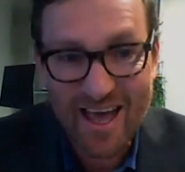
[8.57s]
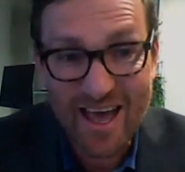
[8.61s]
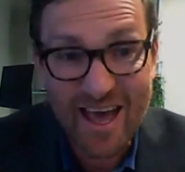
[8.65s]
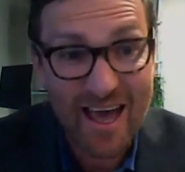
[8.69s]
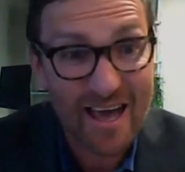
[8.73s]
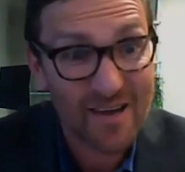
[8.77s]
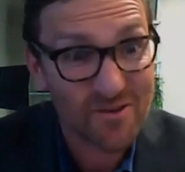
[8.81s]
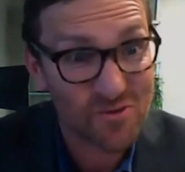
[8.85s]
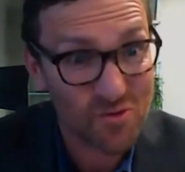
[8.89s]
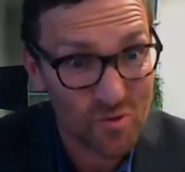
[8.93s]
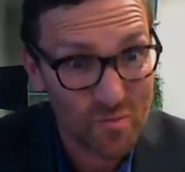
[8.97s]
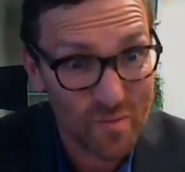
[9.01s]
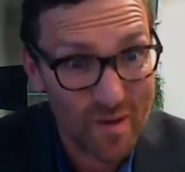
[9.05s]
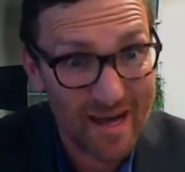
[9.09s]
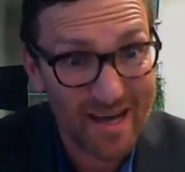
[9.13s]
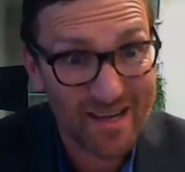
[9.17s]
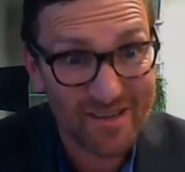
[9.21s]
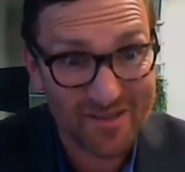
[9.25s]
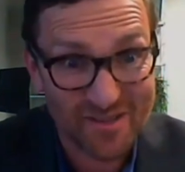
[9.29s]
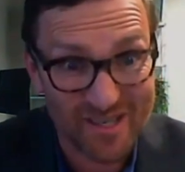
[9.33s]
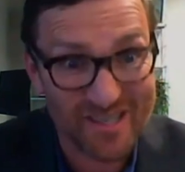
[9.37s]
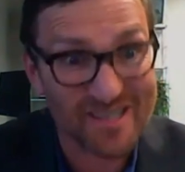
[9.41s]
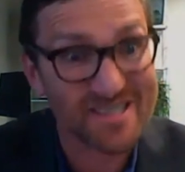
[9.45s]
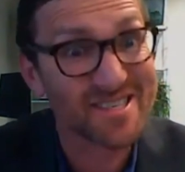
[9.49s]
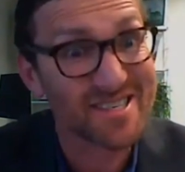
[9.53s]
Andrew
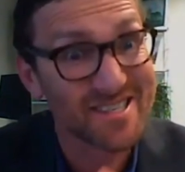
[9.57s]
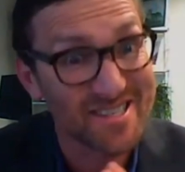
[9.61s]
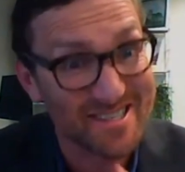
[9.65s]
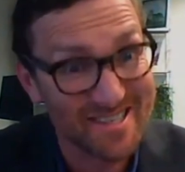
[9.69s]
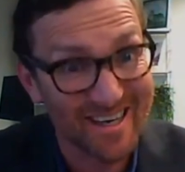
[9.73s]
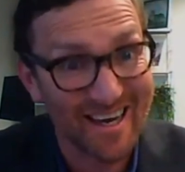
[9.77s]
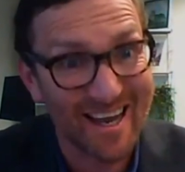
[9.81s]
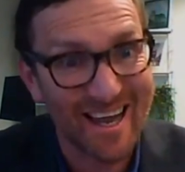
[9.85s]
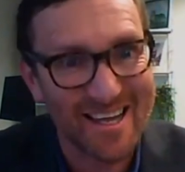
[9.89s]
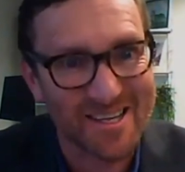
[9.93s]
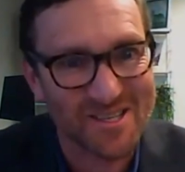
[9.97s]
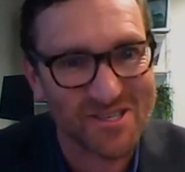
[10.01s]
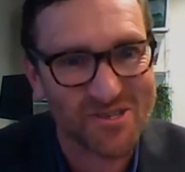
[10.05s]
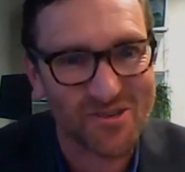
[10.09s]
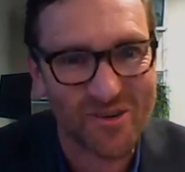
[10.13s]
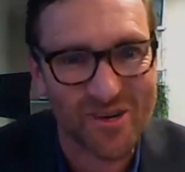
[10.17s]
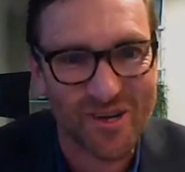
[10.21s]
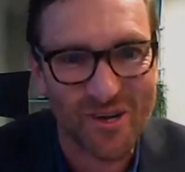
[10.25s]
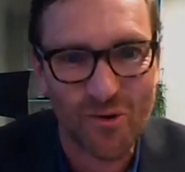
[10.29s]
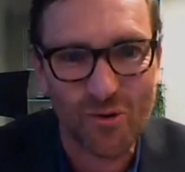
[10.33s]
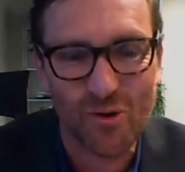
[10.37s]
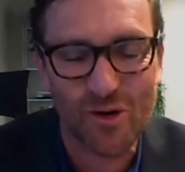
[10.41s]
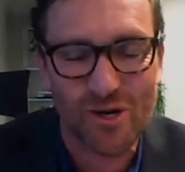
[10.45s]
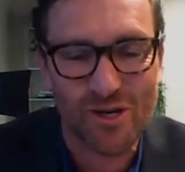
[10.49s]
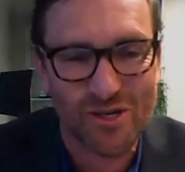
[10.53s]
Barnes is still answering
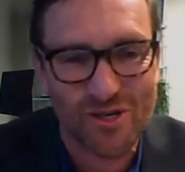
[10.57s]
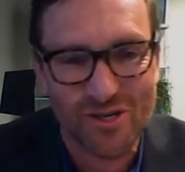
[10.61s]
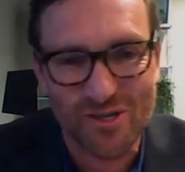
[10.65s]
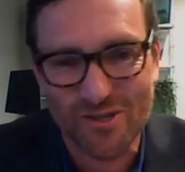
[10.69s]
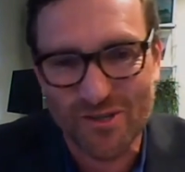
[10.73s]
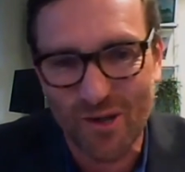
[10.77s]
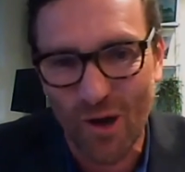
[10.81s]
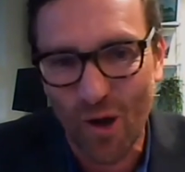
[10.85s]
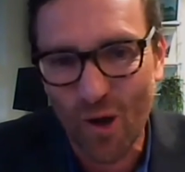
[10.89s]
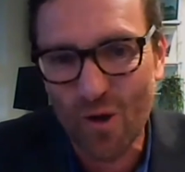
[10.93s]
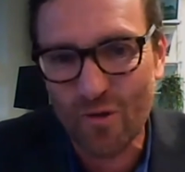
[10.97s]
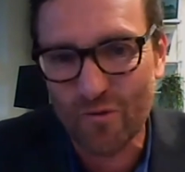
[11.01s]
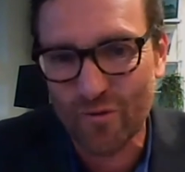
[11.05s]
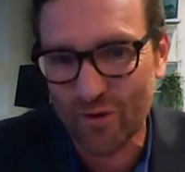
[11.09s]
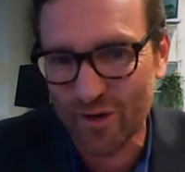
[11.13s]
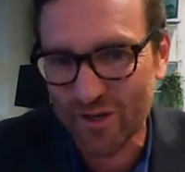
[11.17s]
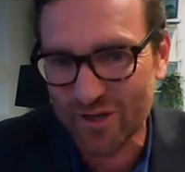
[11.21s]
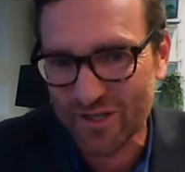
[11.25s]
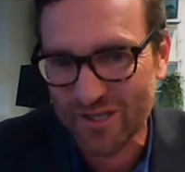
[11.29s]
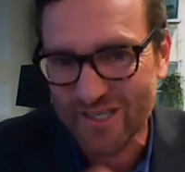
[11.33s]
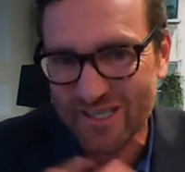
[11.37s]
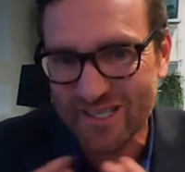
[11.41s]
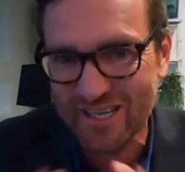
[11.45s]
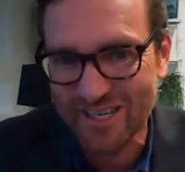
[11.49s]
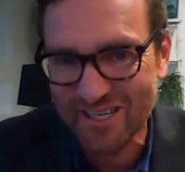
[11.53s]
questions over in
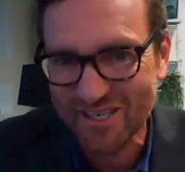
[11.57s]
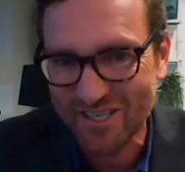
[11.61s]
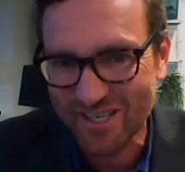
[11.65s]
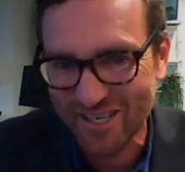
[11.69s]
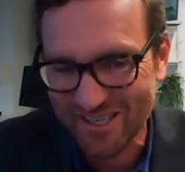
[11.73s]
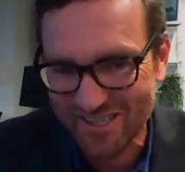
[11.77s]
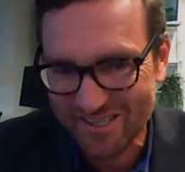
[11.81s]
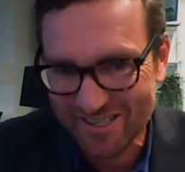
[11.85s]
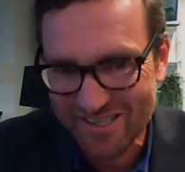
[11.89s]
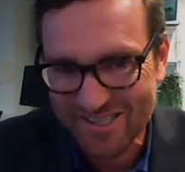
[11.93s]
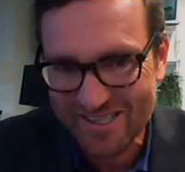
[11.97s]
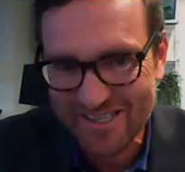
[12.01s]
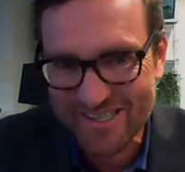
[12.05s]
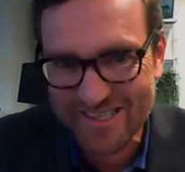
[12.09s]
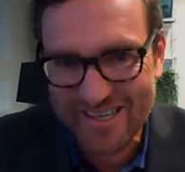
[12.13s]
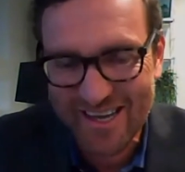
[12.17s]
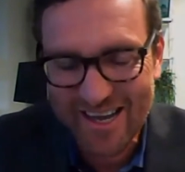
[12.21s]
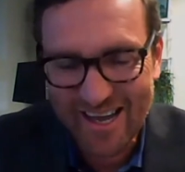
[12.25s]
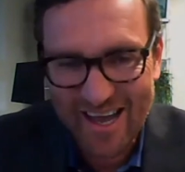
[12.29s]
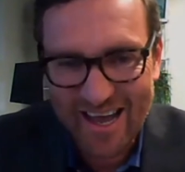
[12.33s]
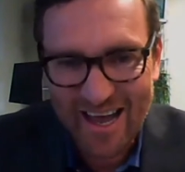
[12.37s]
sessions.